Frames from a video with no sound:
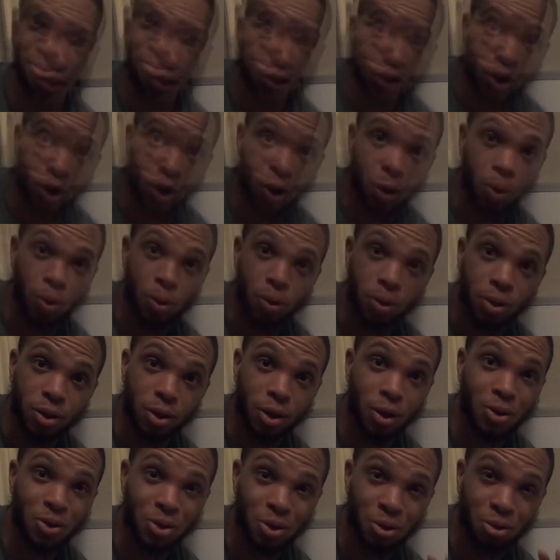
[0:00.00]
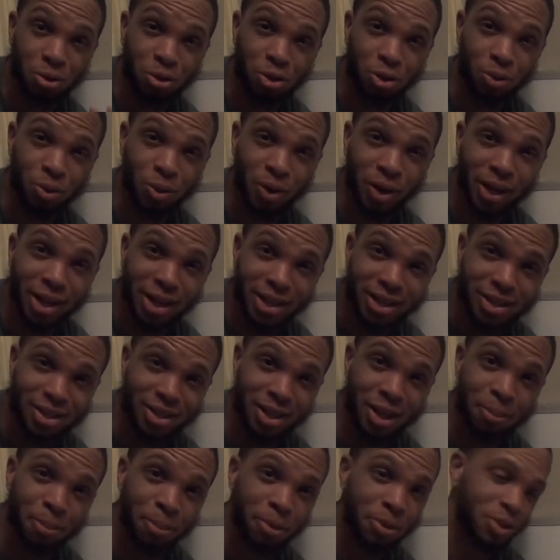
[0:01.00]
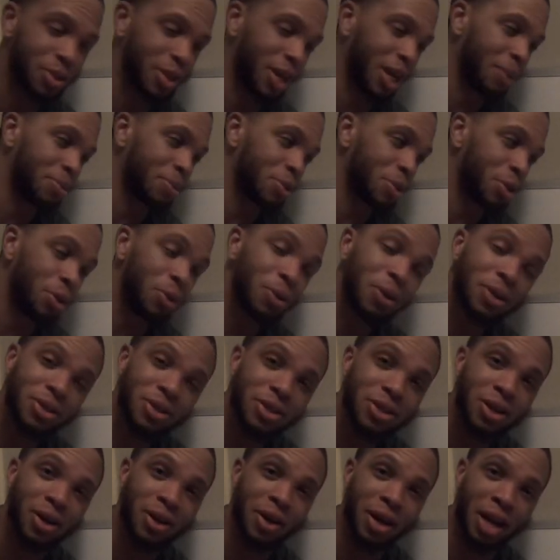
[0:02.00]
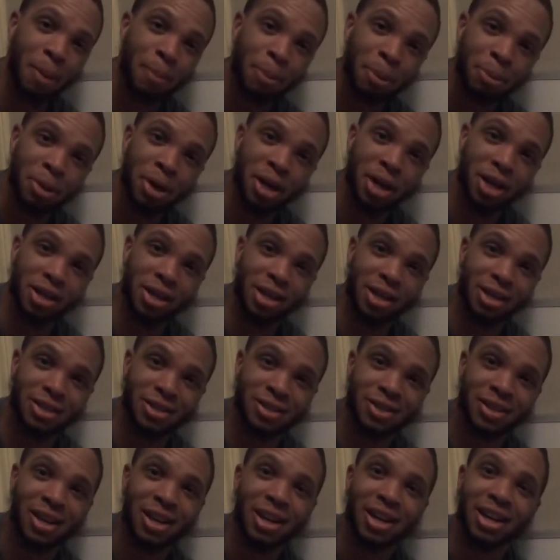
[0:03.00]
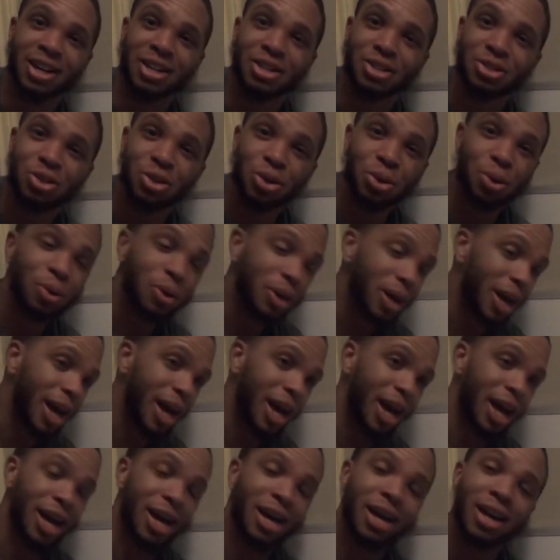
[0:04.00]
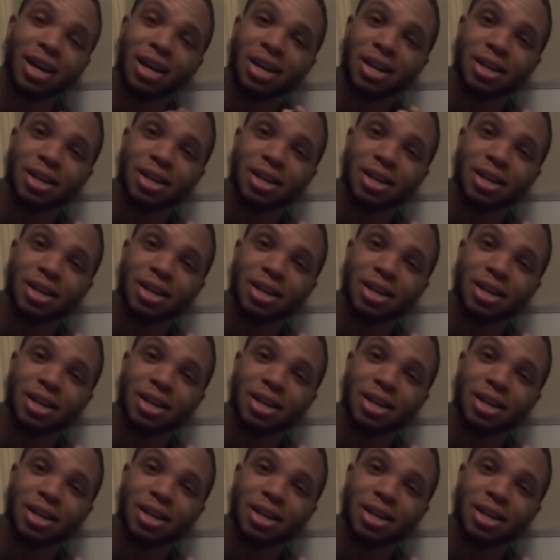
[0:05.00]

So those are 3 simple tips. You can start implementing this today,